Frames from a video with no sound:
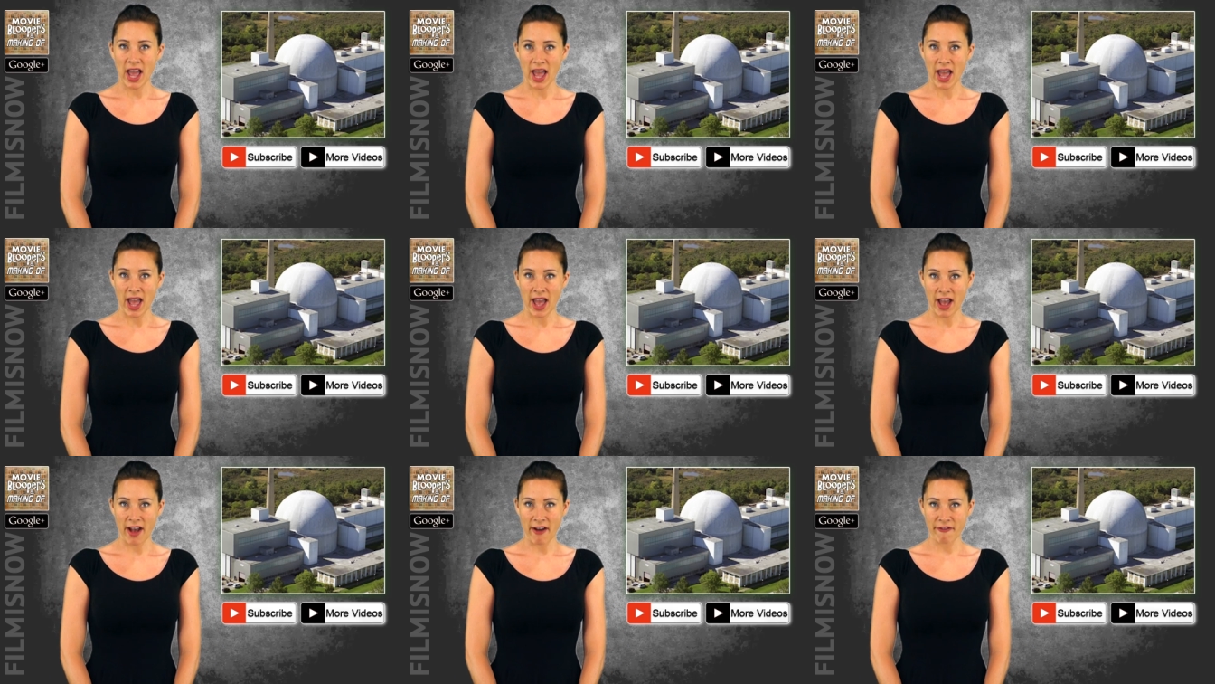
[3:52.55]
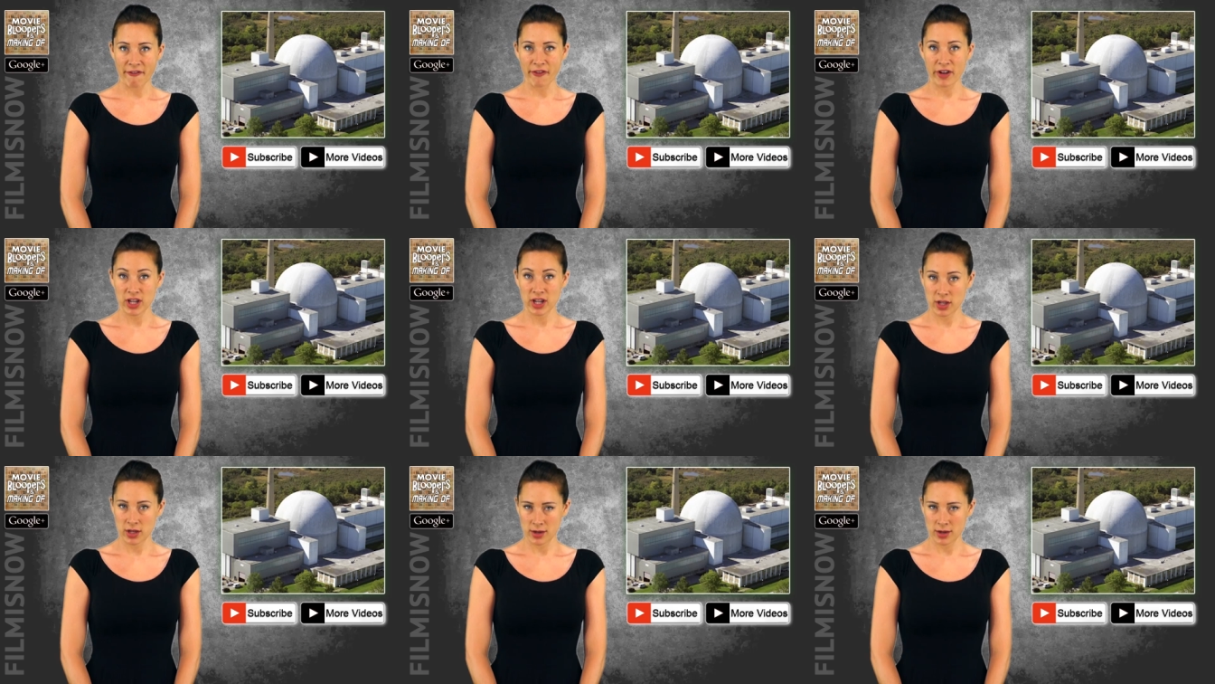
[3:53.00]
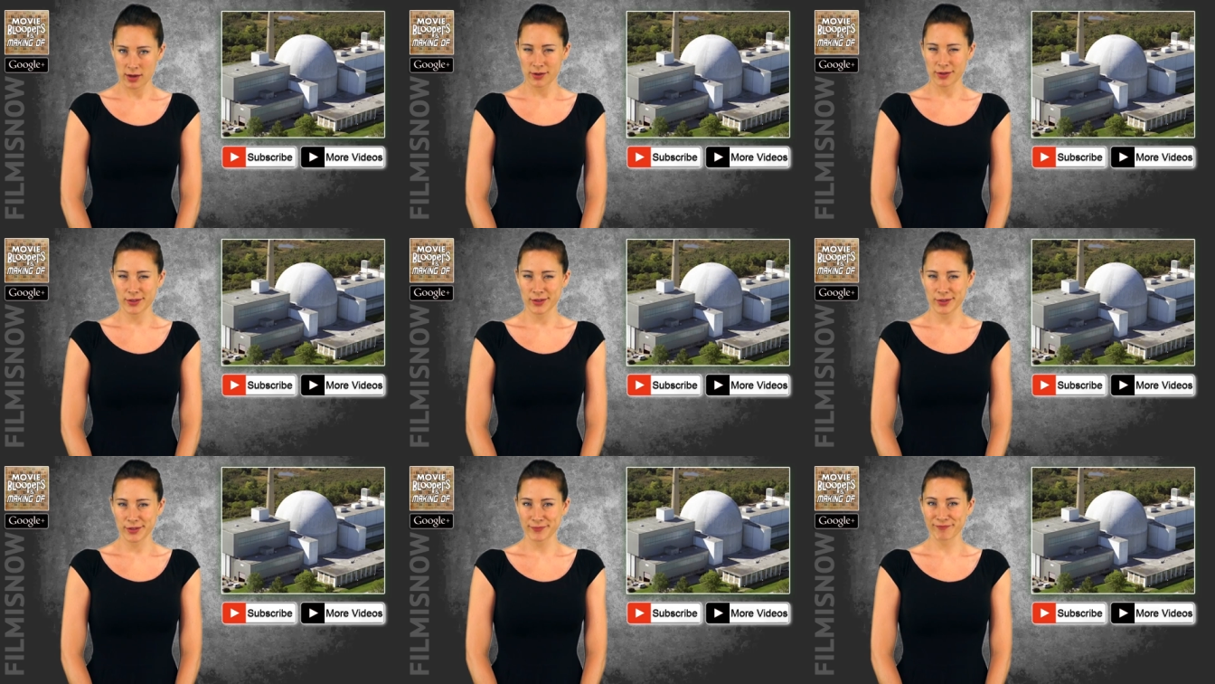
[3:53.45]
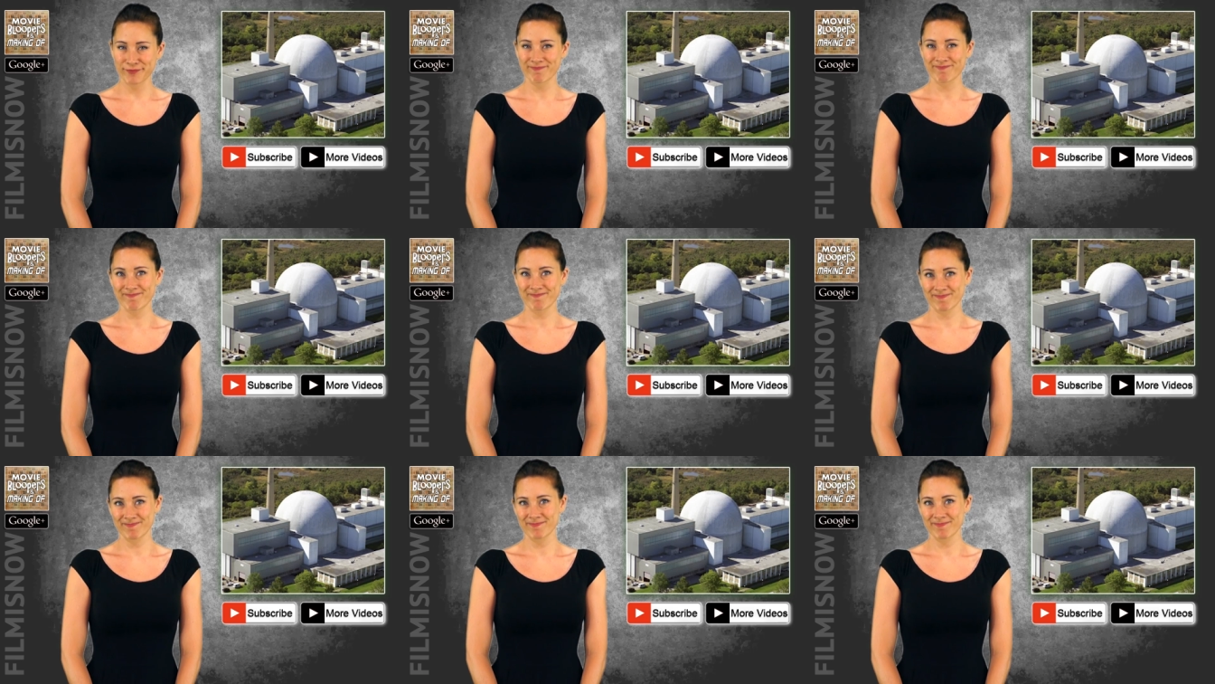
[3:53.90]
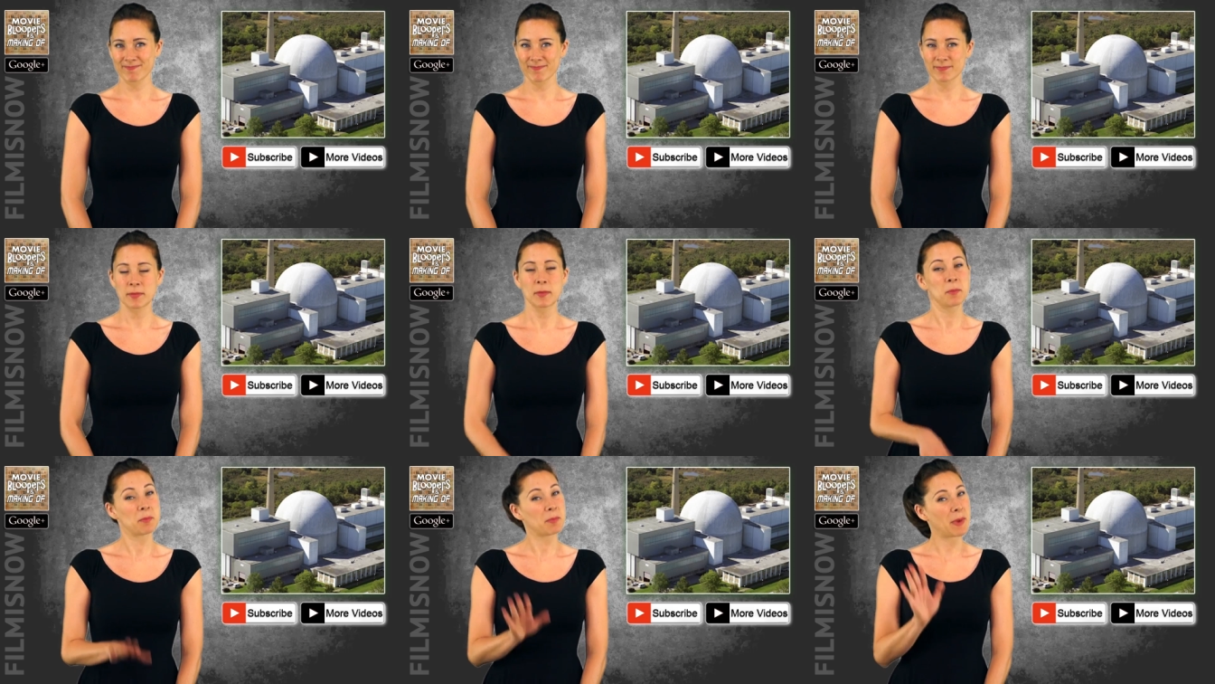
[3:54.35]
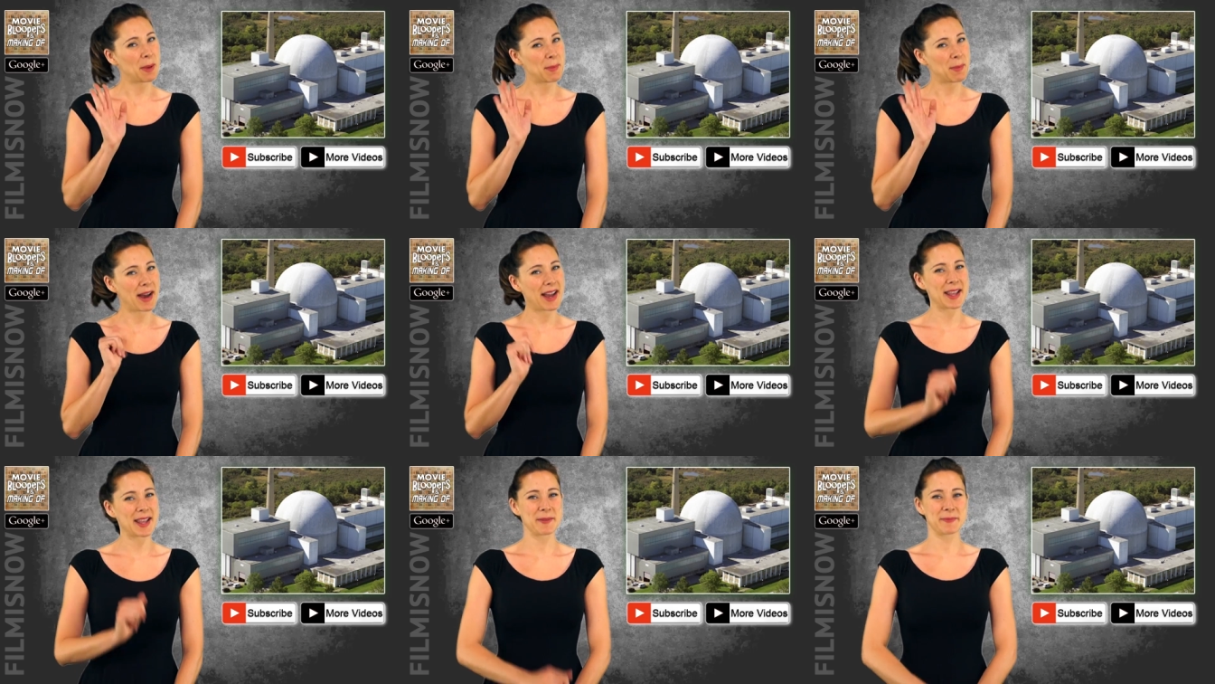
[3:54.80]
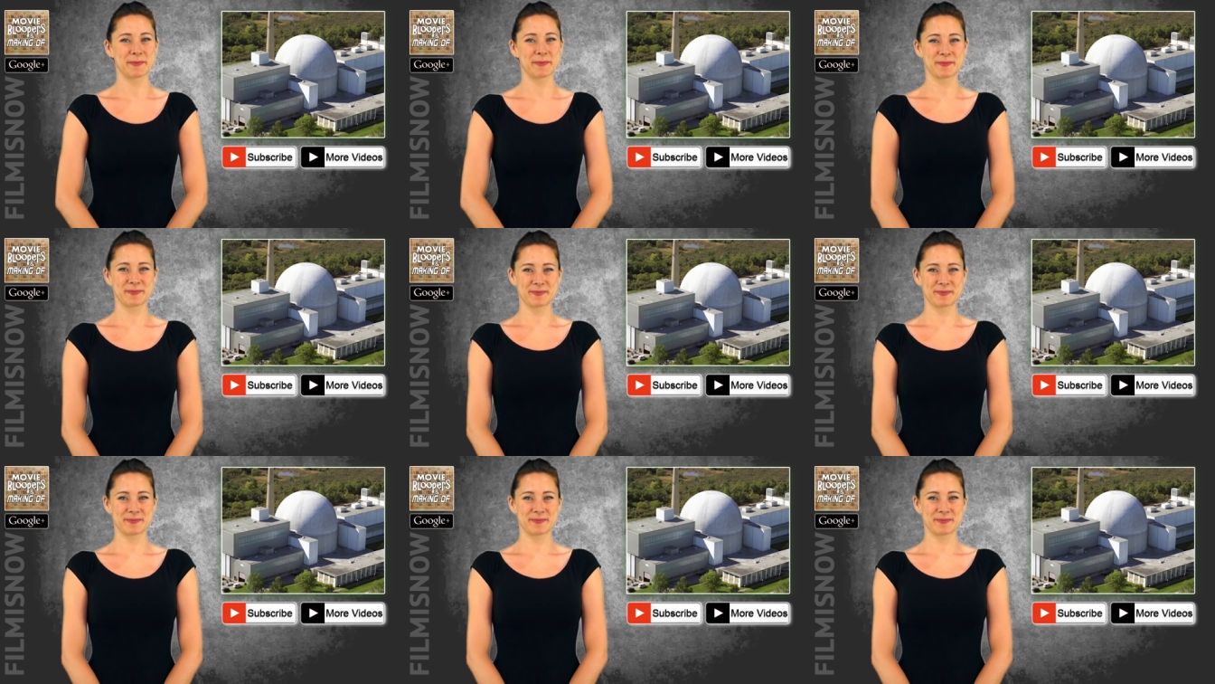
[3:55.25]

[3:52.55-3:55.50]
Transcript: have ears. Bye-bye.